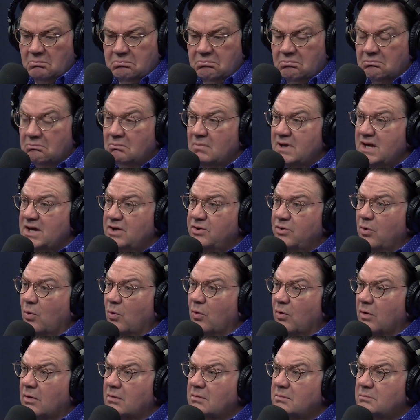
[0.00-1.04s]

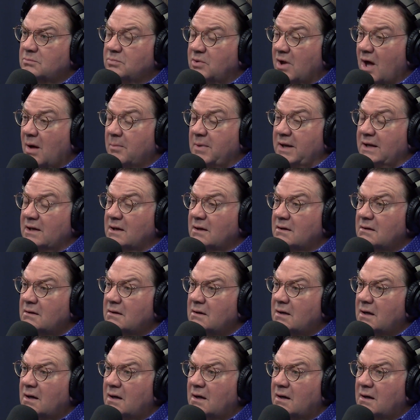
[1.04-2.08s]
indoor plumbing
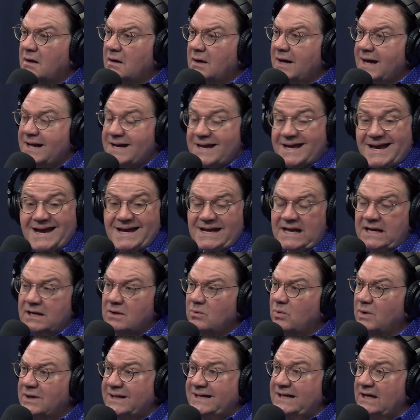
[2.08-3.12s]
and heating
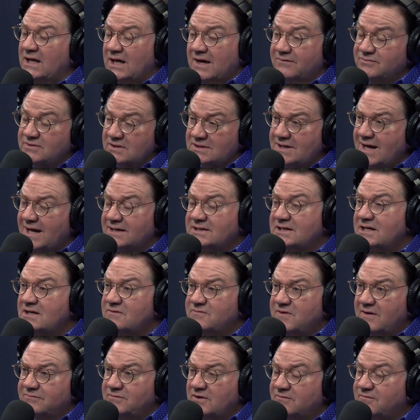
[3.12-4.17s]
when he left in
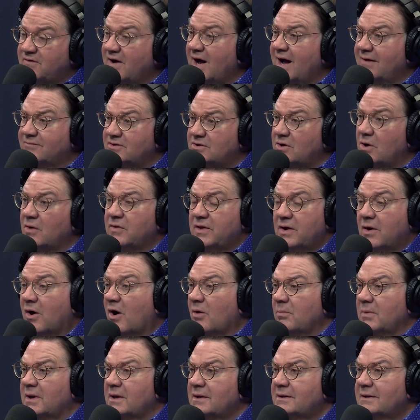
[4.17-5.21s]
1955 to go to the
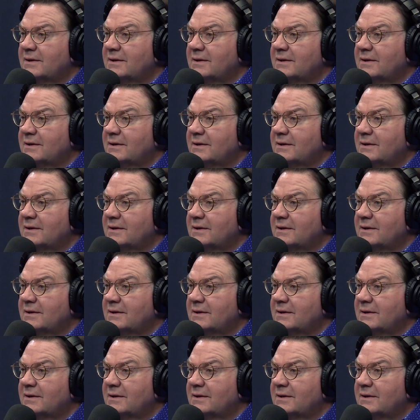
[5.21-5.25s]
Army.